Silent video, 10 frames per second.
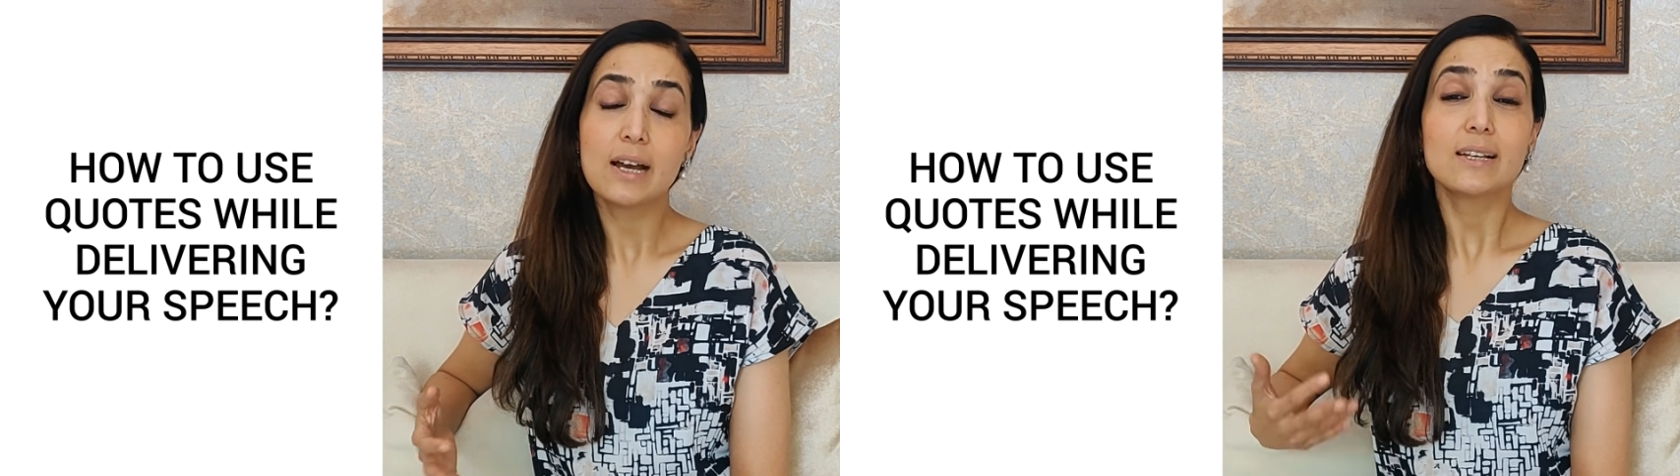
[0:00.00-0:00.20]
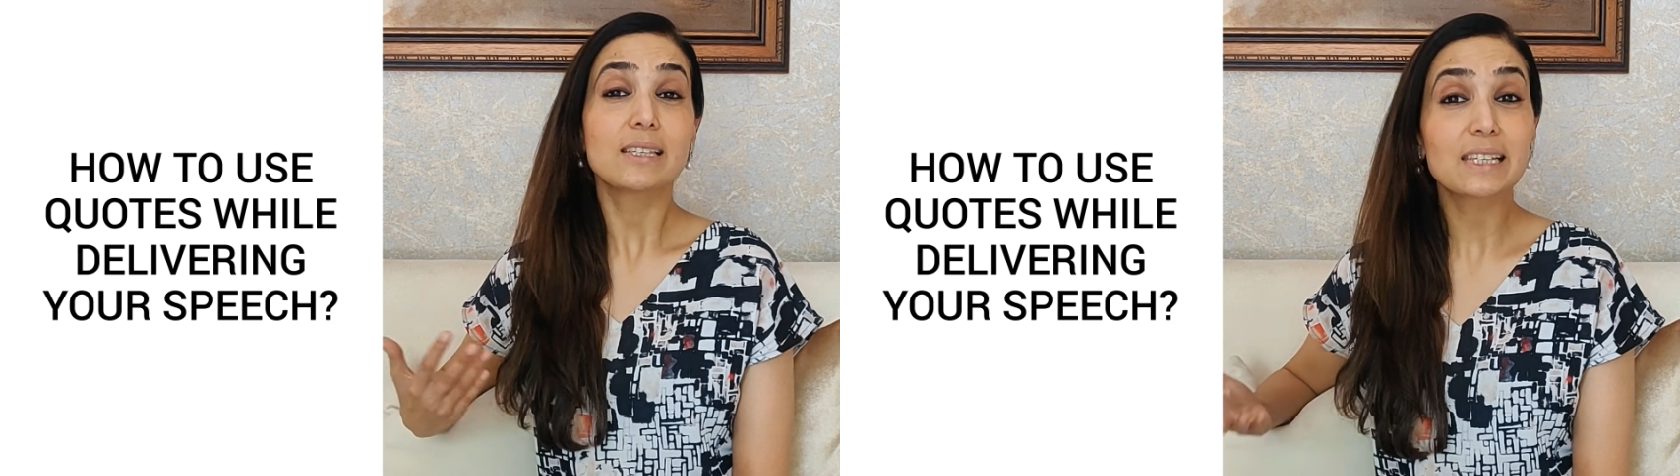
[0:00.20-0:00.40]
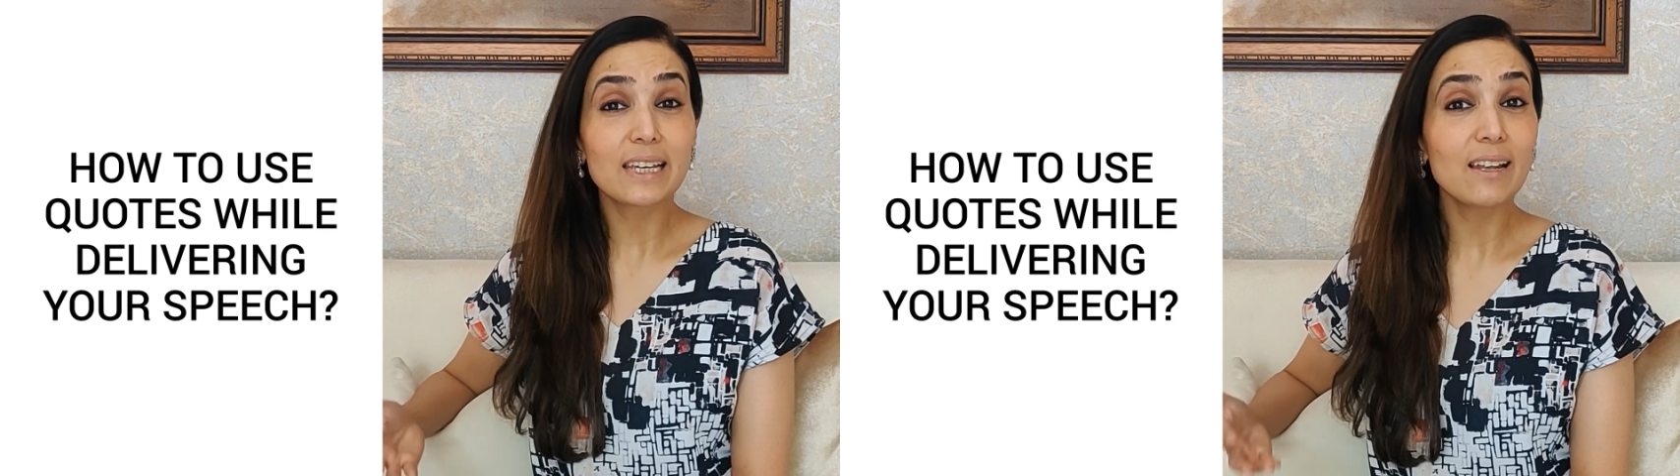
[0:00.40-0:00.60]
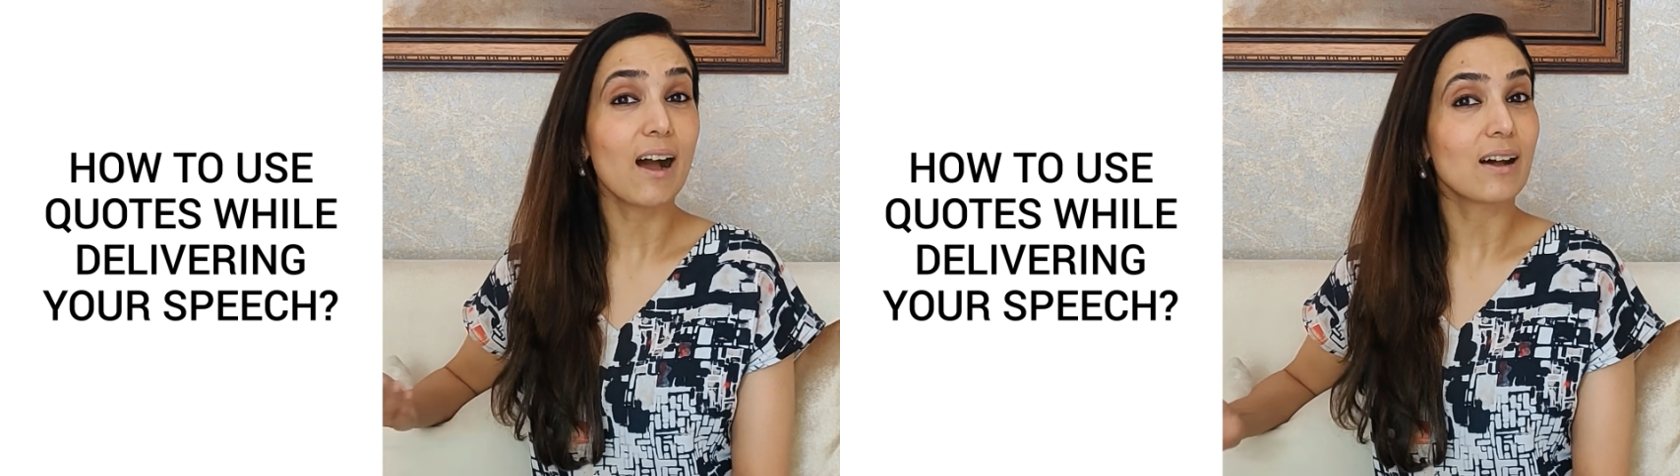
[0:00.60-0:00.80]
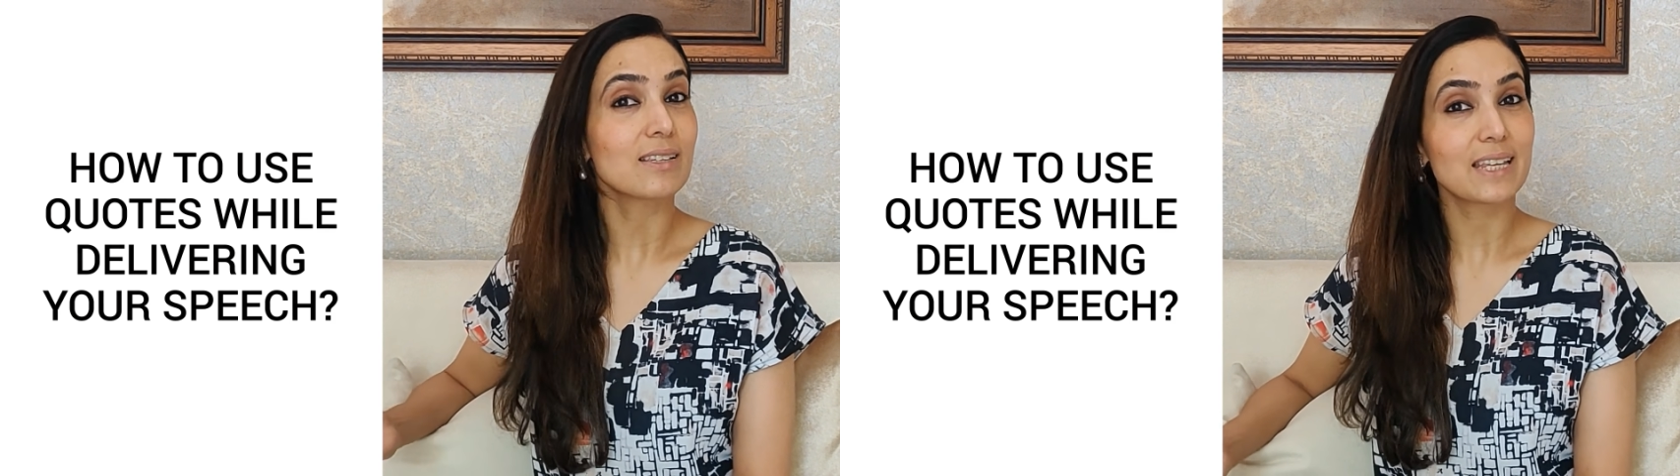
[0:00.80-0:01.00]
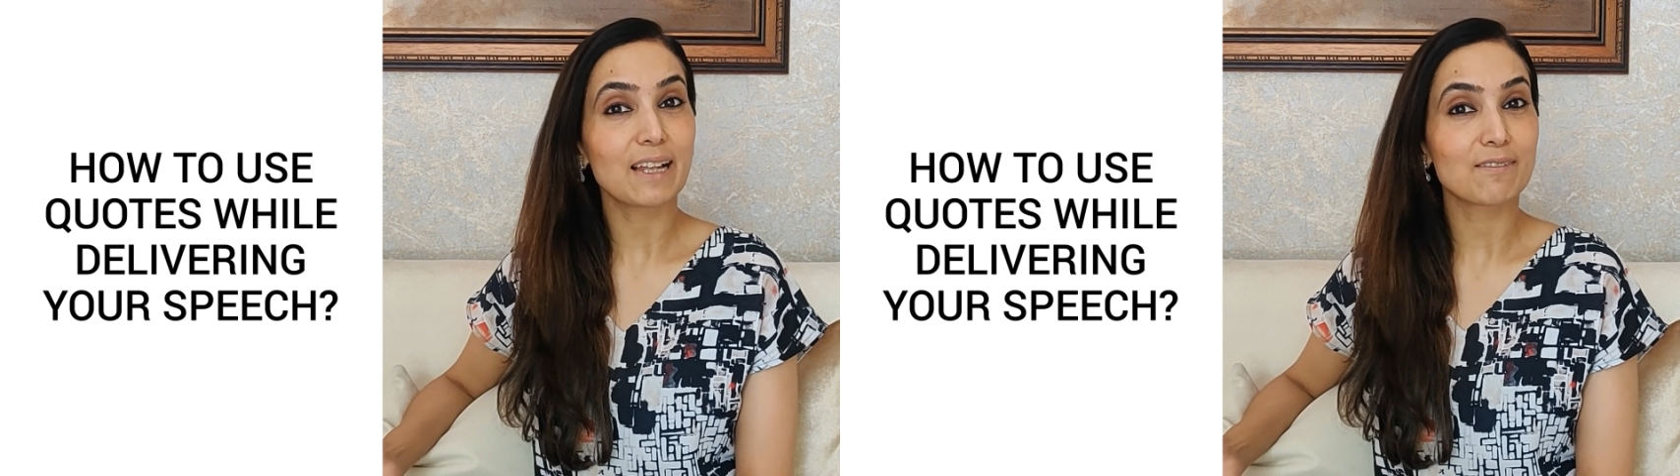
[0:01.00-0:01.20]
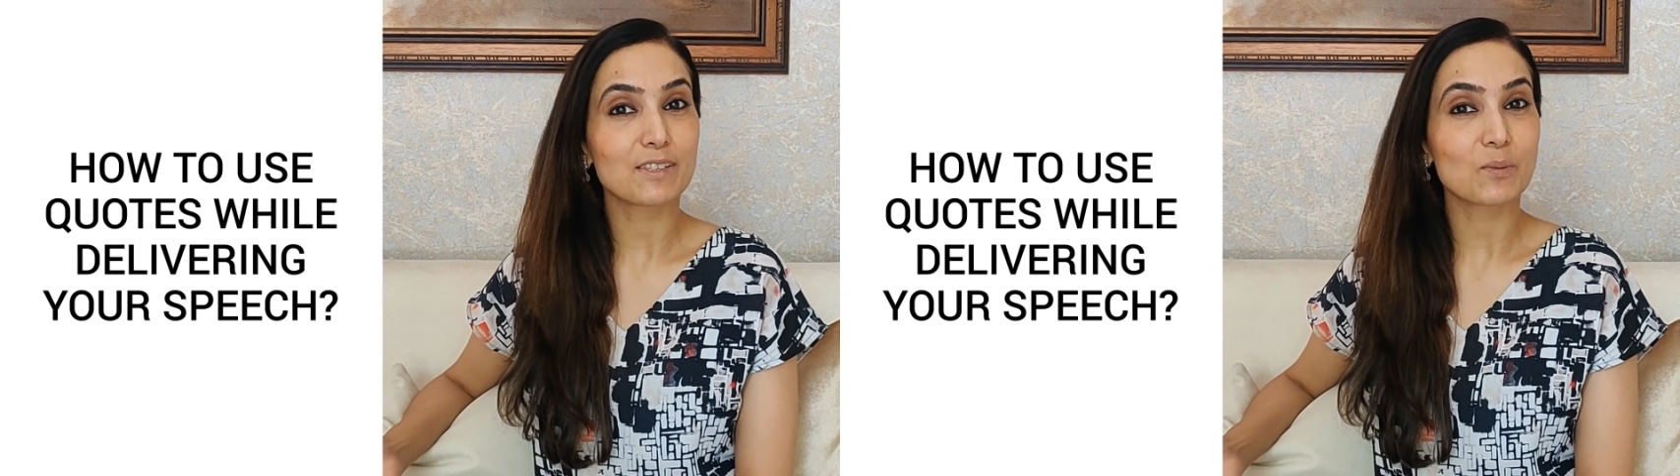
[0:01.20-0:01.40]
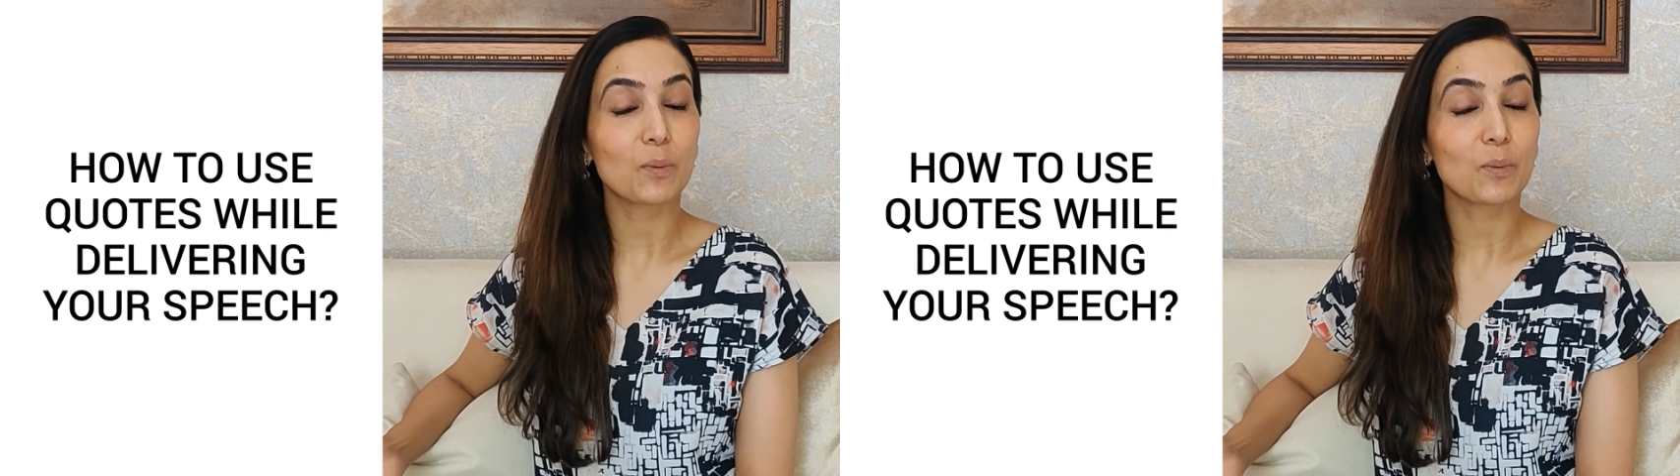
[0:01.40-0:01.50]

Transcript: skill ourselves